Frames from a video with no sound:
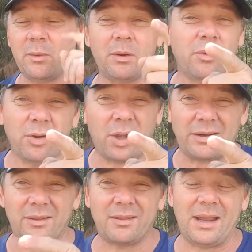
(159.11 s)
we'd like
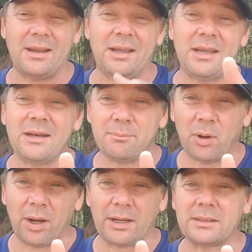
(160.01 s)
to thank Hit
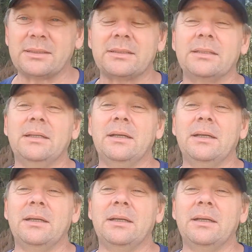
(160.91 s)
Bikes.